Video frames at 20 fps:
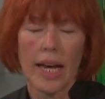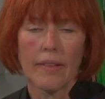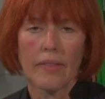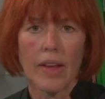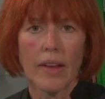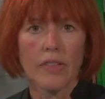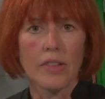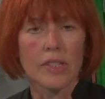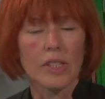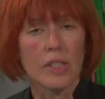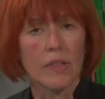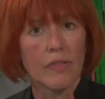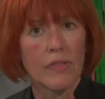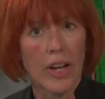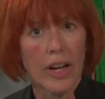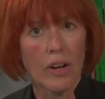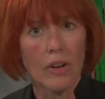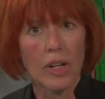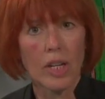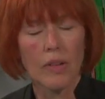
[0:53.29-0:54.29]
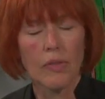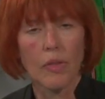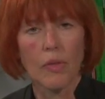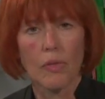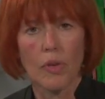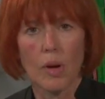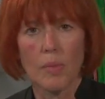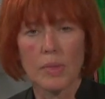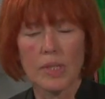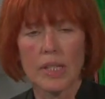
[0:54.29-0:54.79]
and that the severity of
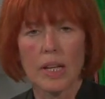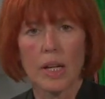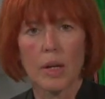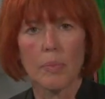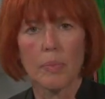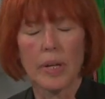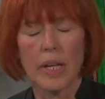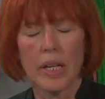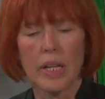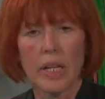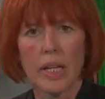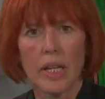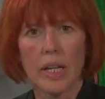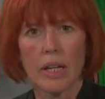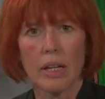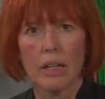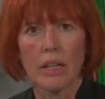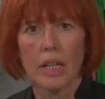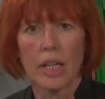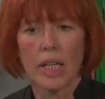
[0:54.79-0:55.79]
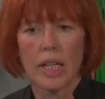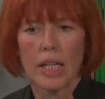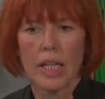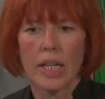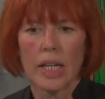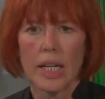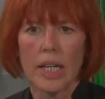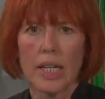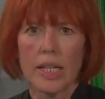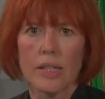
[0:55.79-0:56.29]
thrombocytopenia
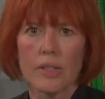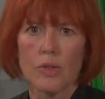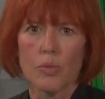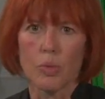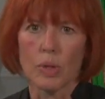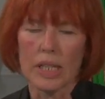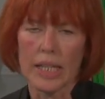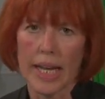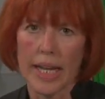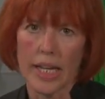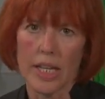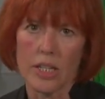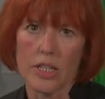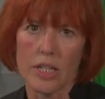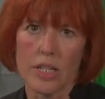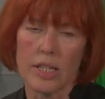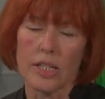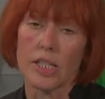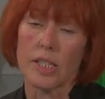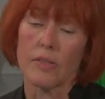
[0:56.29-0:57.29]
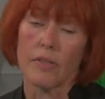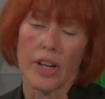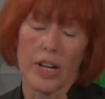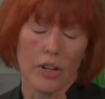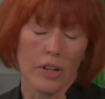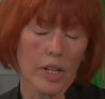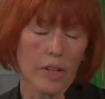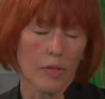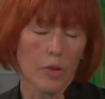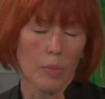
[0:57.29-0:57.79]
is related to the
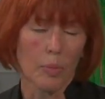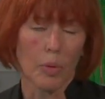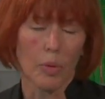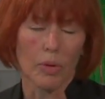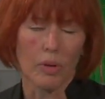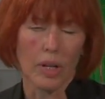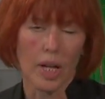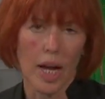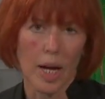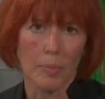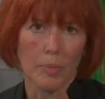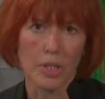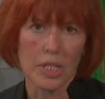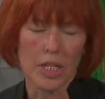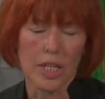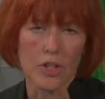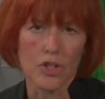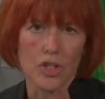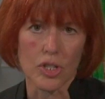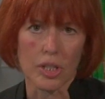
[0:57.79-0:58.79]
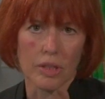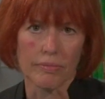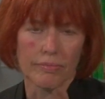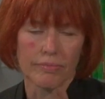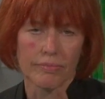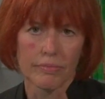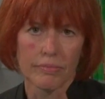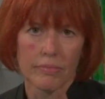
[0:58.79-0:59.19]
severity of their portal hypertension.